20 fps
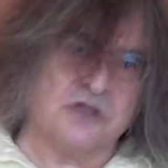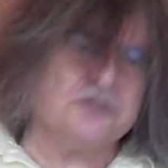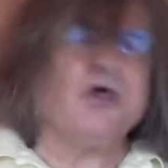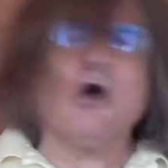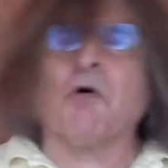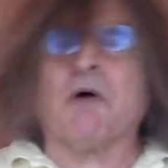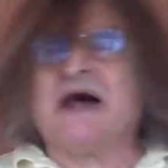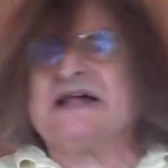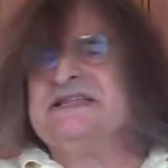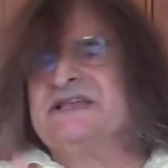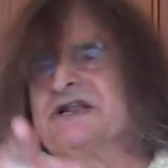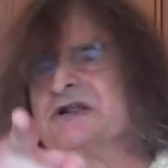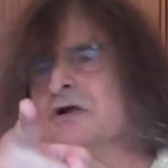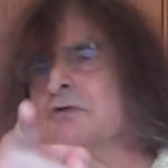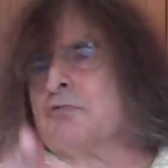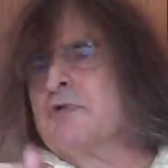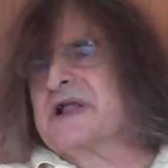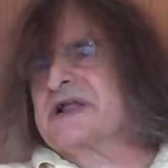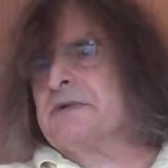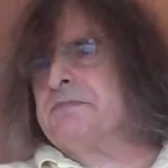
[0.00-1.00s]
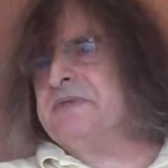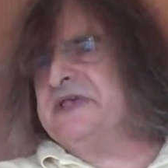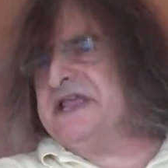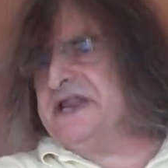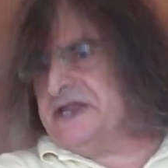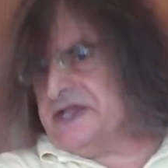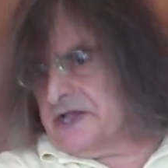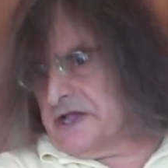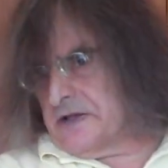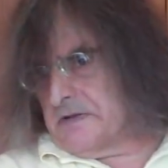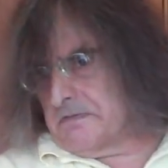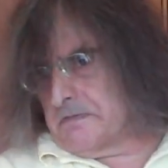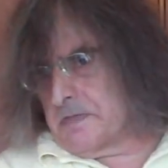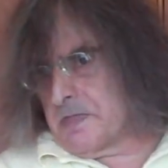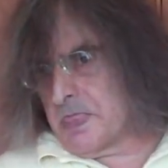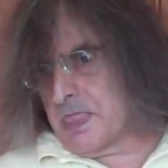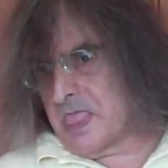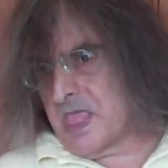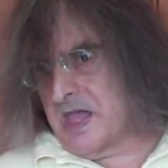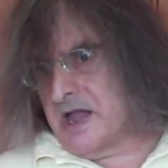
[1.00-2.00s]
No, I did it on Wikipedia,
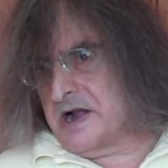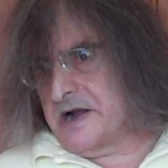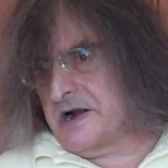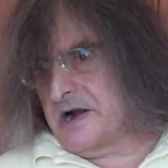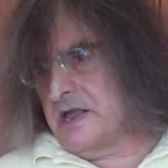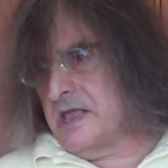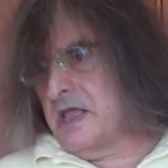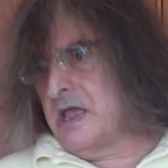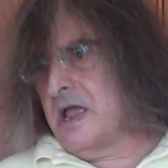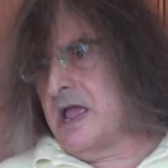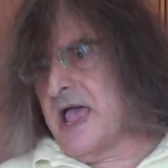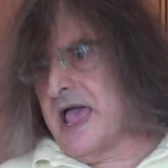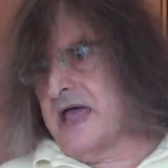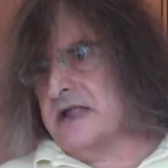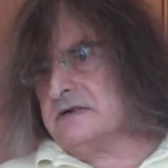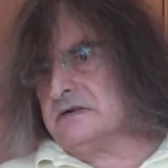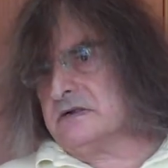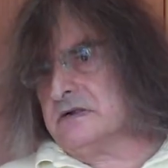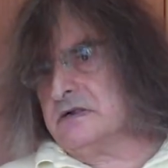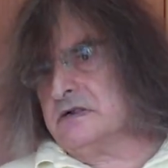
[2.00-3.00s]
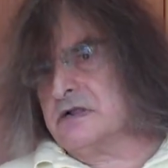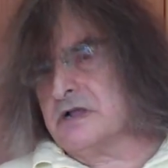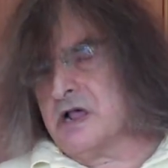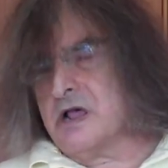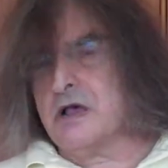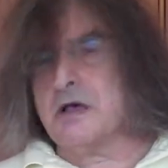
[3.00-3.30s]
and